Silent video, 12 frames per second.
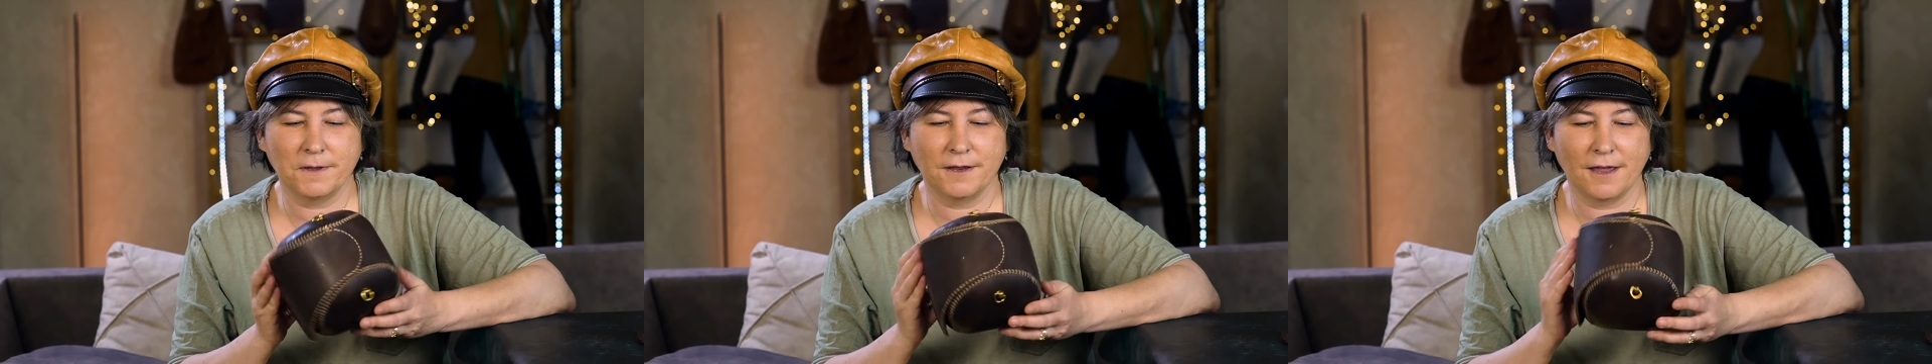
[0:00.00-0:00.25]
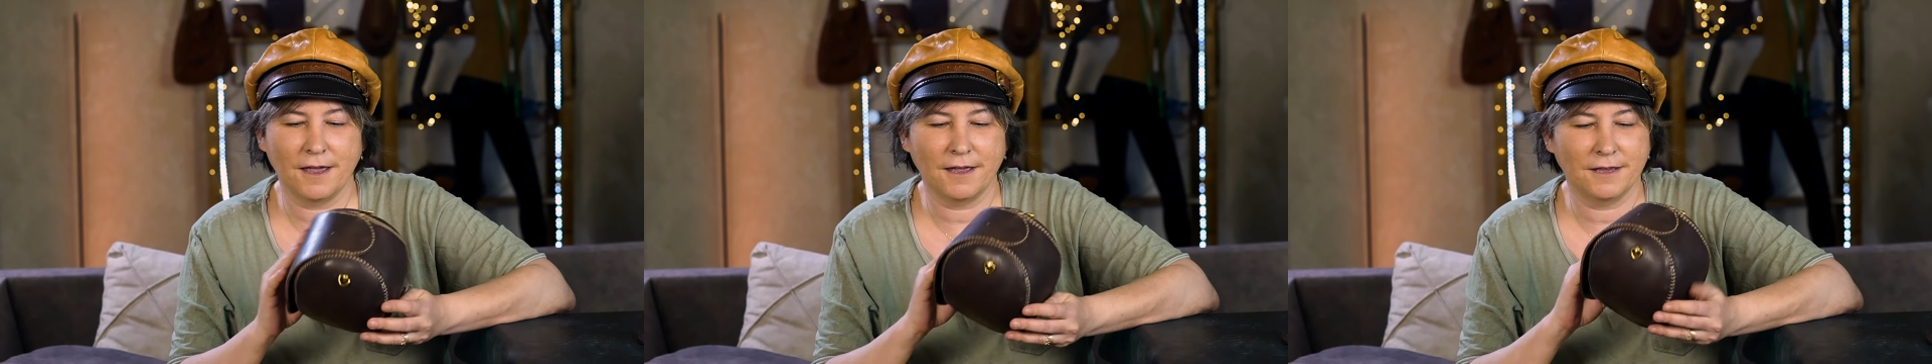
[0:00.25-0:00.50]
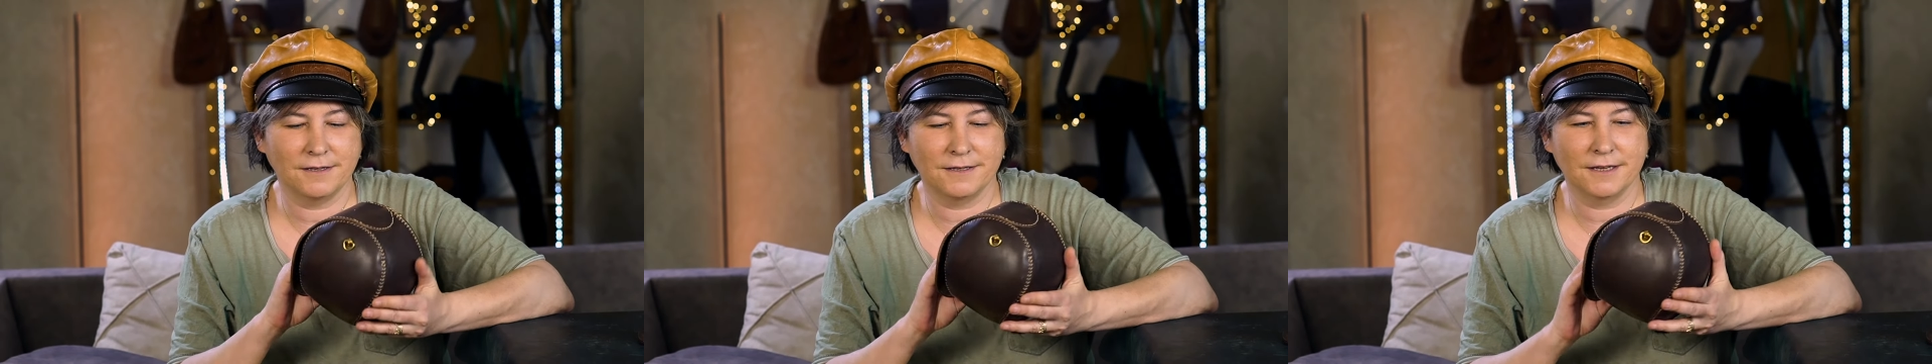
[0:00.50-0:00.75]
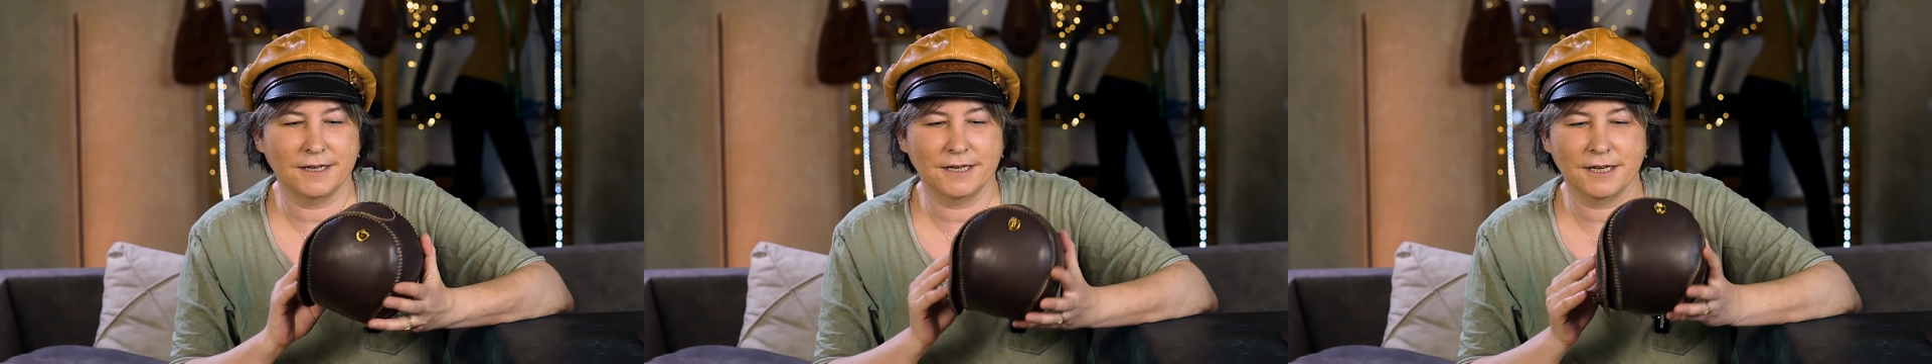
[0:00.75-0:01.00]
it has
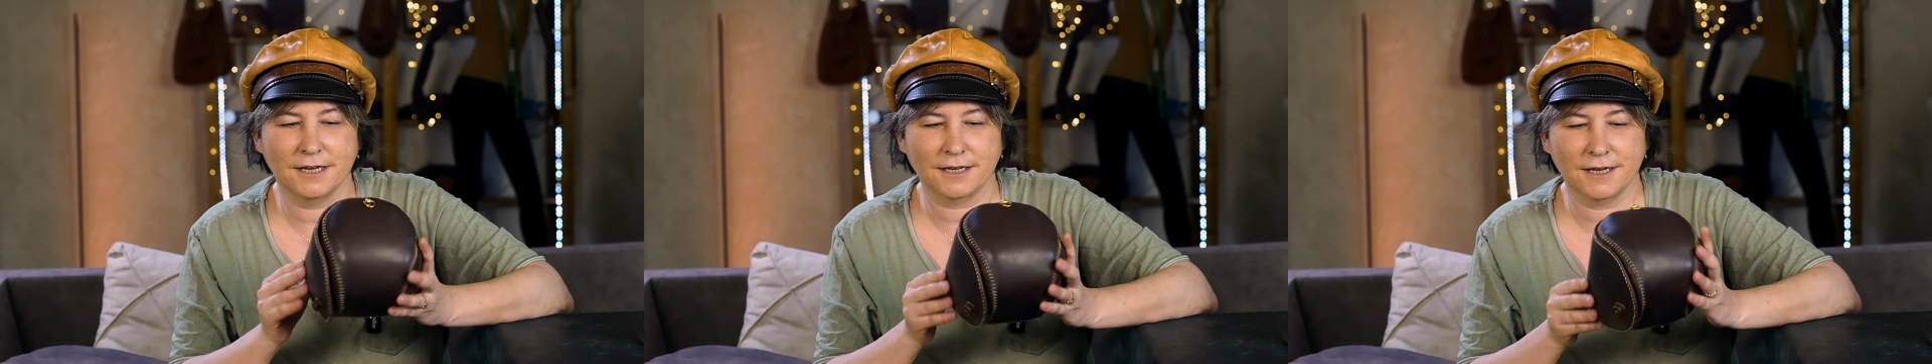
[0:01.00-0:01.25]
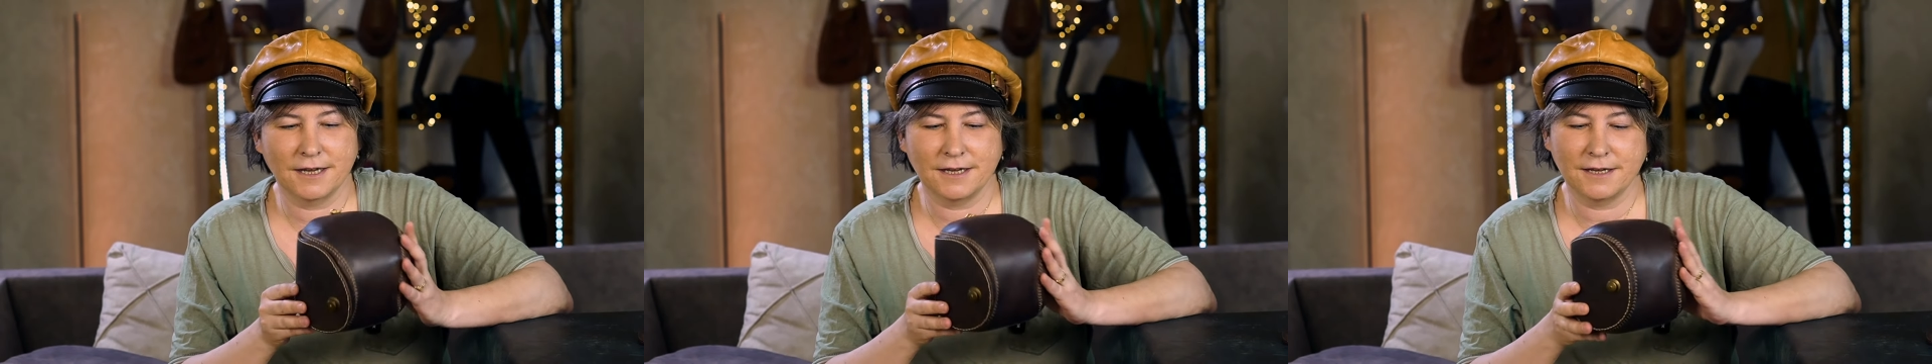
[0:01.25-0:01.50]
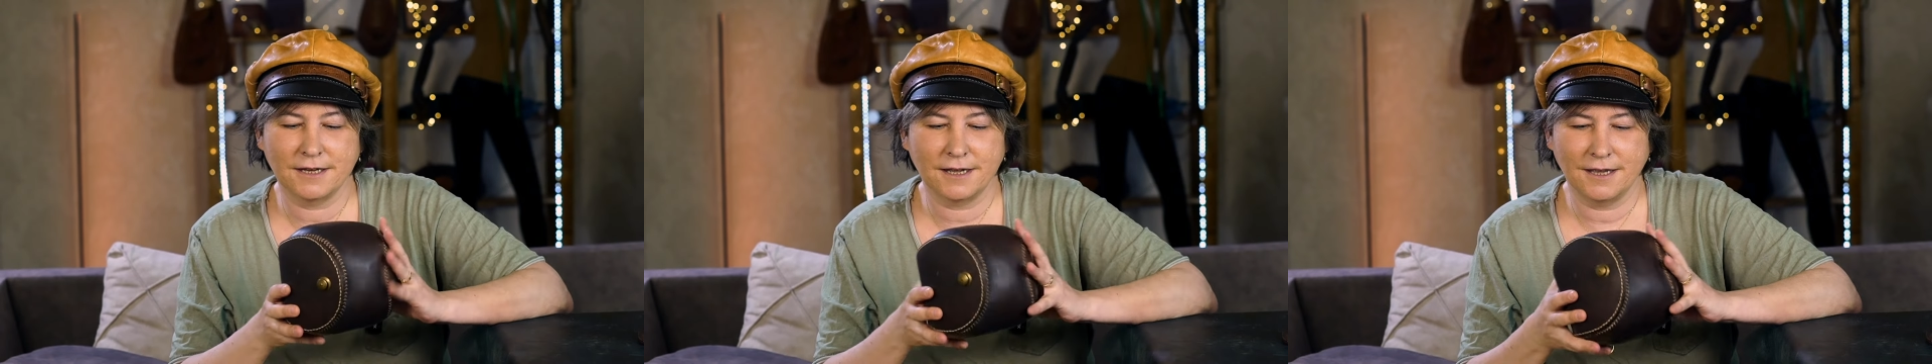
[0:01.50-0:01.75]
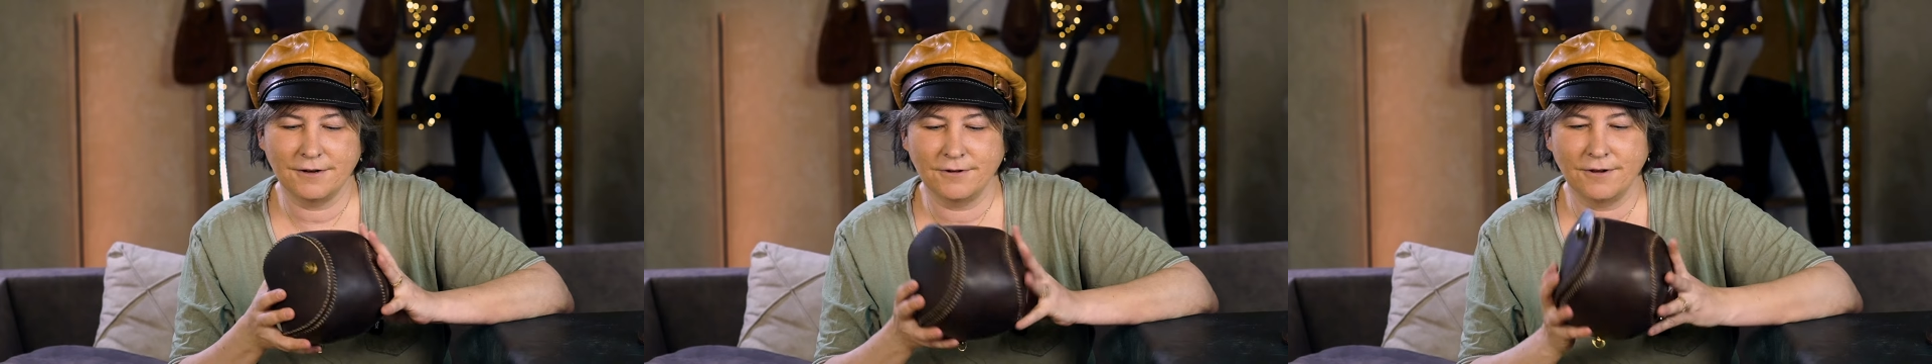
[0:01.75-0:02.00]
like
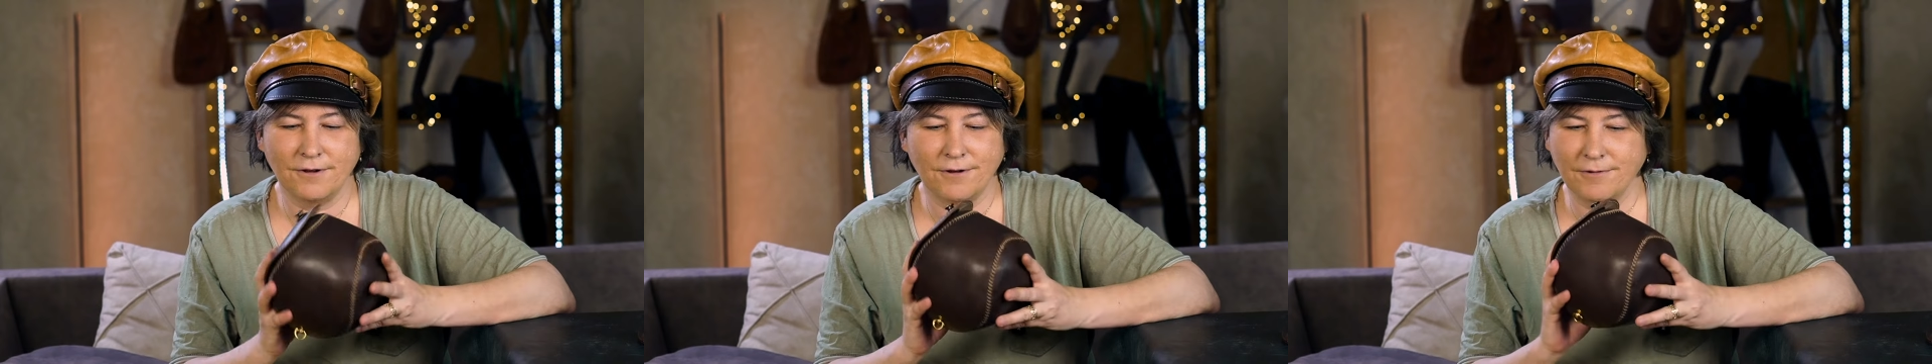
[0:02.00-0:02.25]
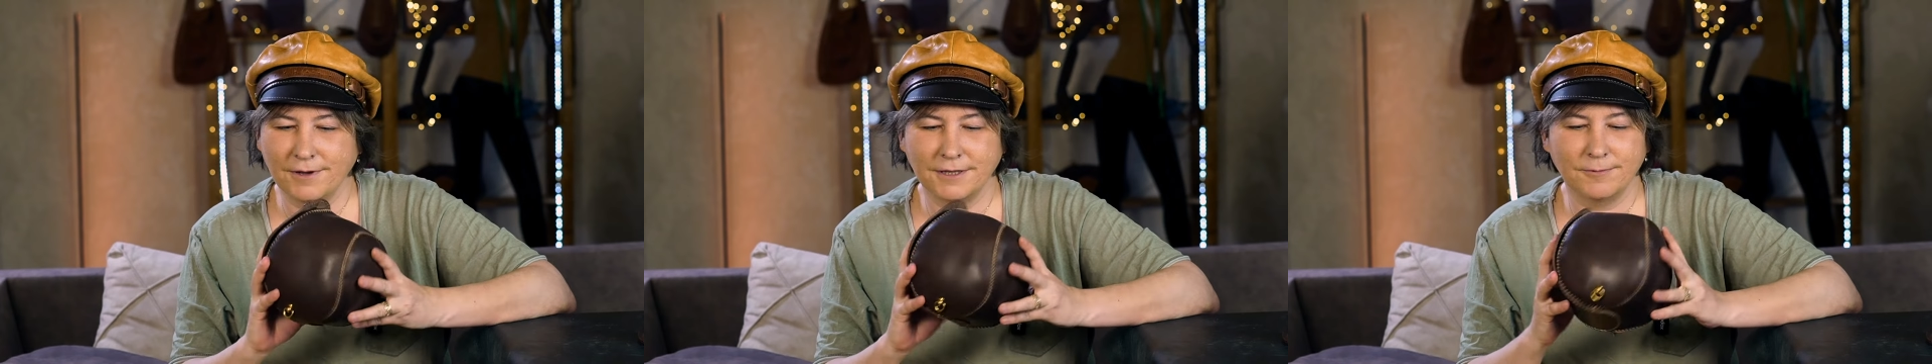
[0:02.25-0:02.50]
I don't know